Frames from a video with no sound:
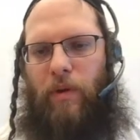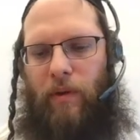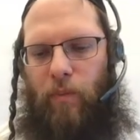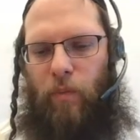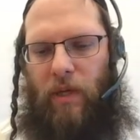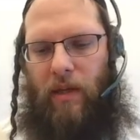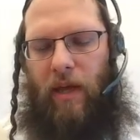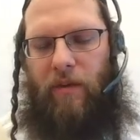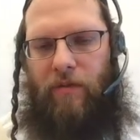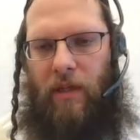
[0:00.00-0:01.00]
we can
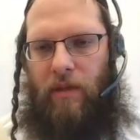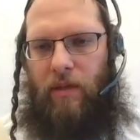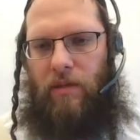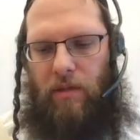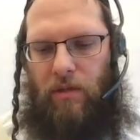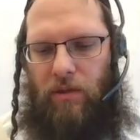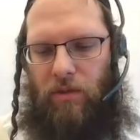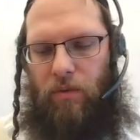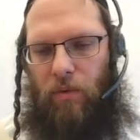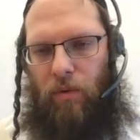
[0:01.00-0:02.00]
have
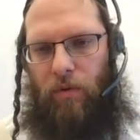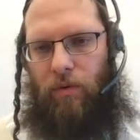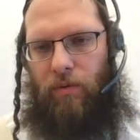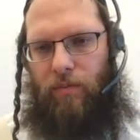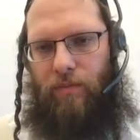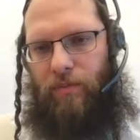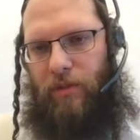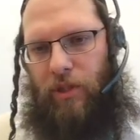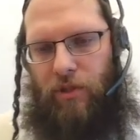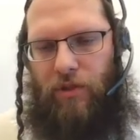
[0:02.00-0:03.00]
indices or
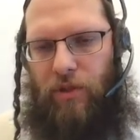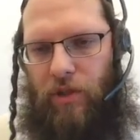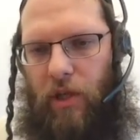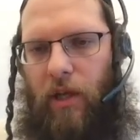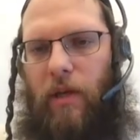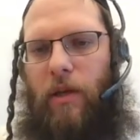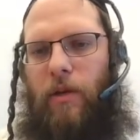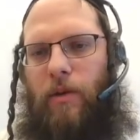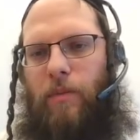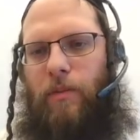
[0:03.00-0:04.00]
positions
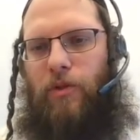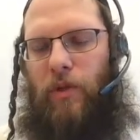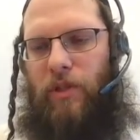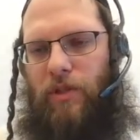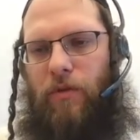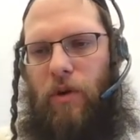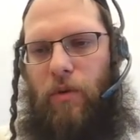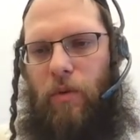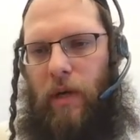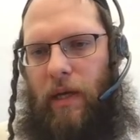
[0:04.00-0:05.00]
between
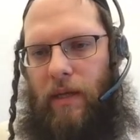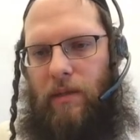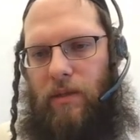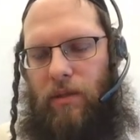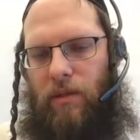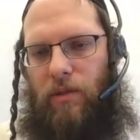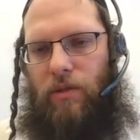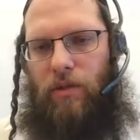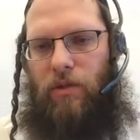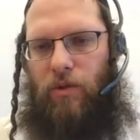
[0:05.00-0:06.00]
0 and
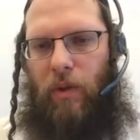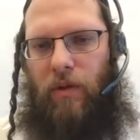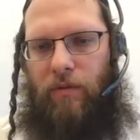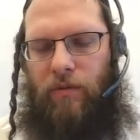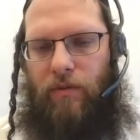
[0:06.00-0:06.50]
12.